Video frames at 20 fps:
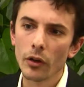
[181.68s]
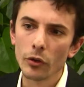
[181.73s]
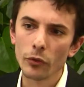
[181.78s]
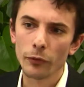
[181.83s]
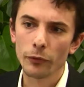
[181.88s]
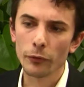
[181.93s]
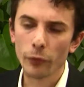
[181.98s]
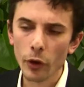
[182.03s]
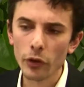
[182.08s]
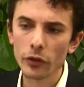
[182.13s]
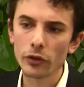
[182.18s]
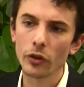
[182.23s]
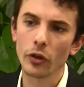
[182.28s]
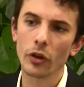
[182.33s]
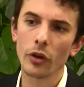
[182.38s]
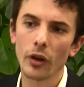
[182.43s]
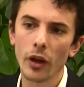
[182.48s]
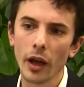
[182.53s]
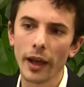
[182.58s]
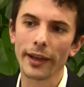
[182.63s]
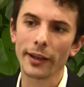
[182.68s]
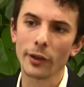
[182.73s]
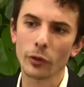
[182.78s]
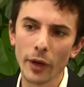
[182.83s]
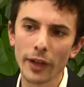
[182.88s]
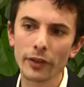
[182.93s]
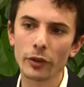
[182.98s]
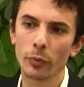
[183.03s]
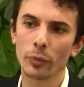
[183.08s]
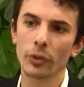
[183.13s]
foster a
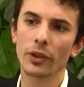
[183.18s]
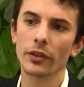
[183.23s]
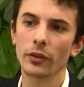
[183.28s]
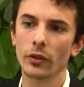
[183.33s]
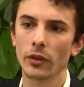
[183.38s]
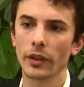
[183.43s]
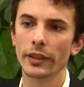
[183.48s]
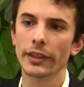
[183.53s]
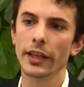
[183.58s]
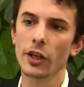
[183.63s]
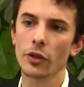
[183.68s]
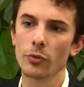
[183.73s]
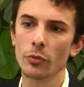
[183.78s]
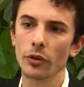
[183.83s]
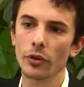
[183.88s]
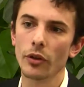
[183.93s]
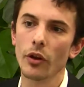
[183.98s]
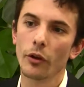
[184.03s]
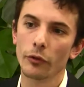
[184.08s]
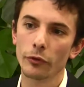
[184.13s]
greater political engagement